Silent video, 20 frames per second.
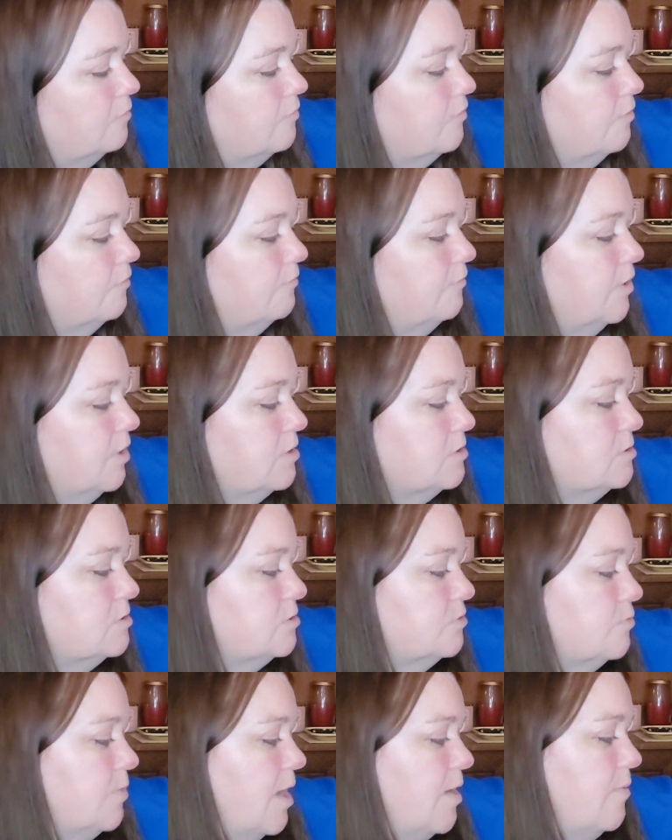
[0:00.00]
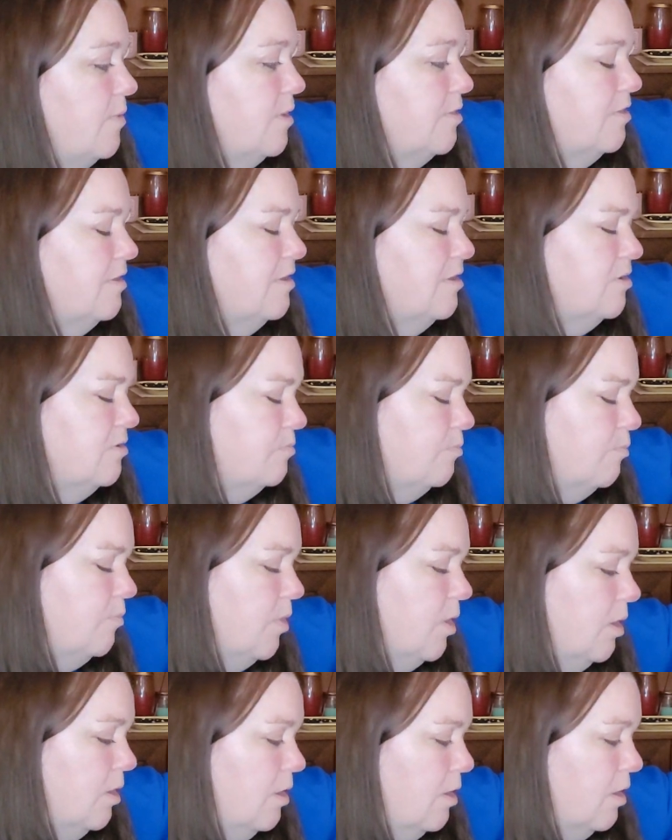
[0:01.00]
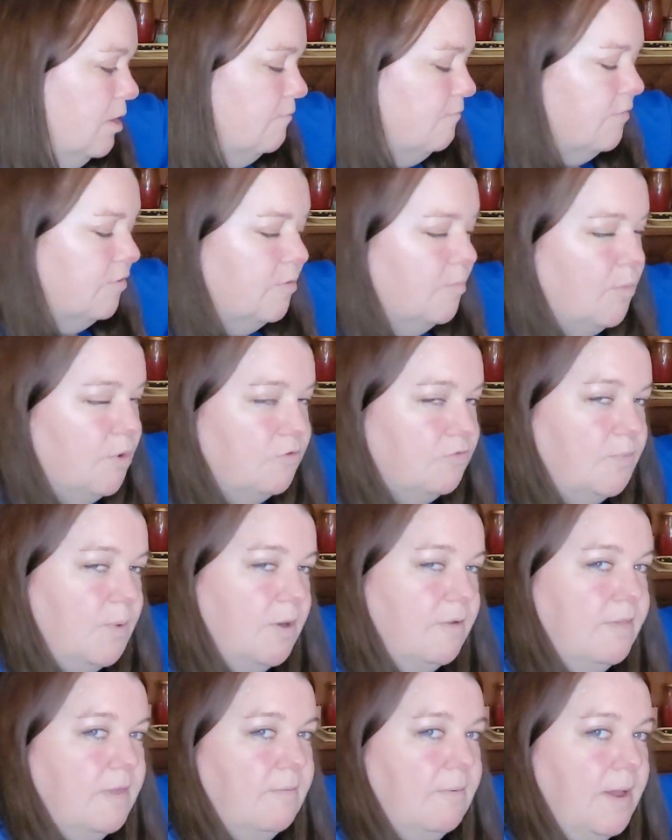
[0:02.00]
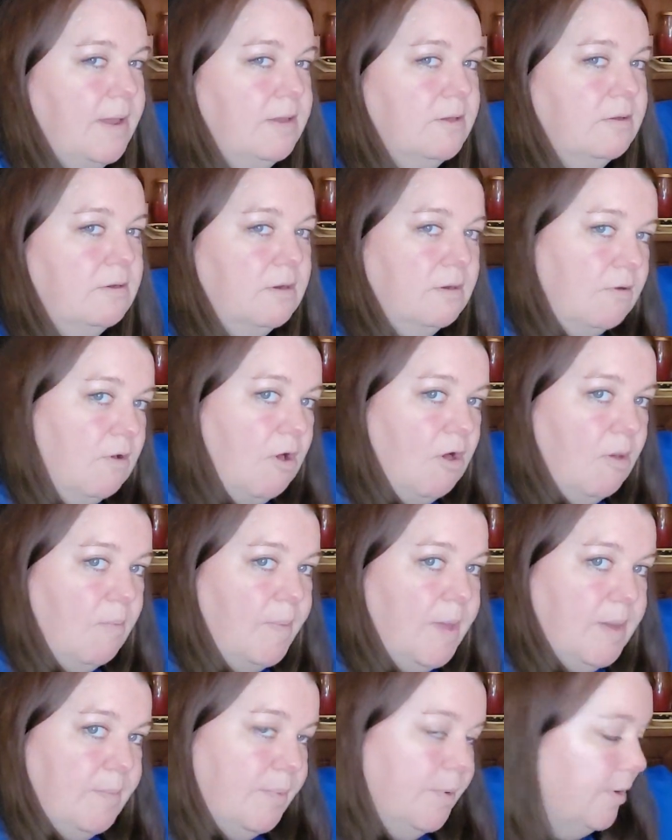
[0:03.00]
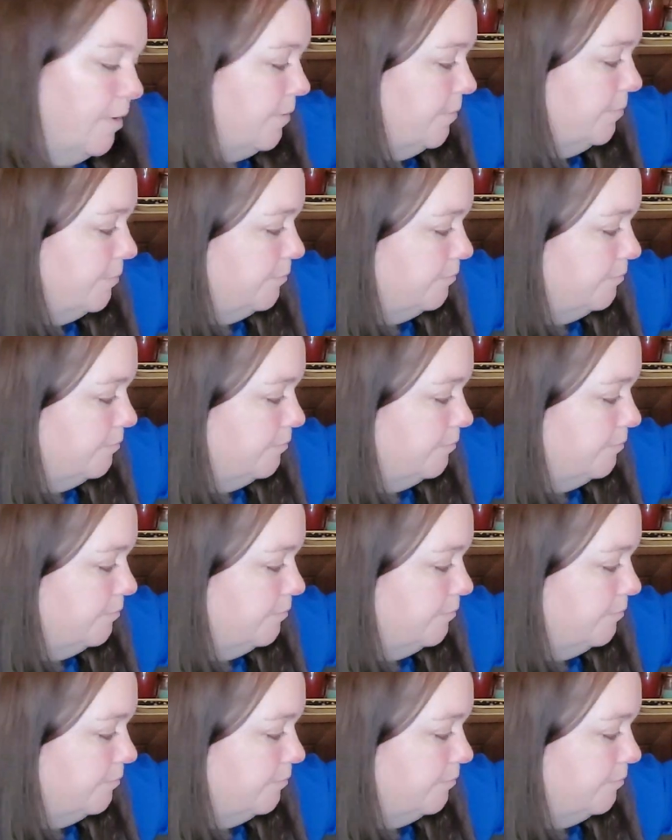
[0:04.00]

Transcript: They're fun to write with. And for the most part, they write good on all paper.